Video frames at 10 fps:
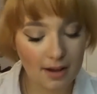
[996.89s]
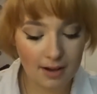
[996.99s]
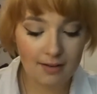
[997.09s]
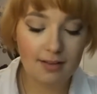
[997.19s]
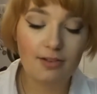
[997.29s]

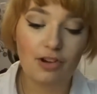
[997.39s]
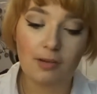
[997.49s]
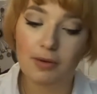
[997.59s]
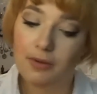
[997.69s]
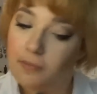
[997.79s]
into the
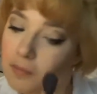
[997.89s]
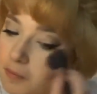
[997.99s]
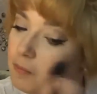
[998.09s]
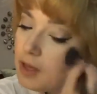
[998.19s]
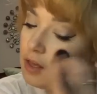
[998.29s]
cheekbone,
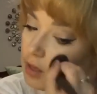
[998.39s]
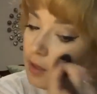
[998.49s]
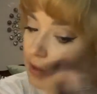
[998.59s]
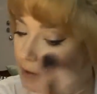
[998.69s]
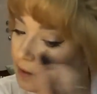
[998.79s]

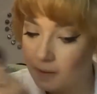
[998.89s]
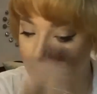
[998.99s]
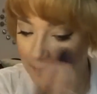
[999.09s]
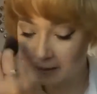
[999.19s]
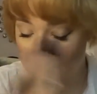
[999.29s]

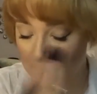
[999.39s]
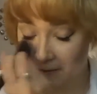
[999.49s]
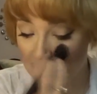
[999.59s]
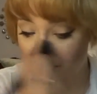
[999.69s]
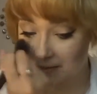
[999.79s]
then
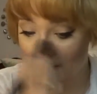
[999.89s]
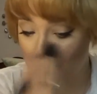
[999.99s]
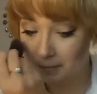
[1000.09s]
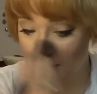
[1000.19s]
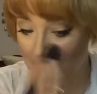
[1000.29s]
across the
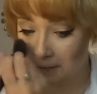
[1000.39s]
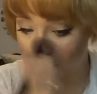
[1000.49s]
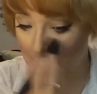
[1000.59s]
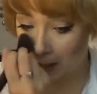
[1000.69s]
top of the nose.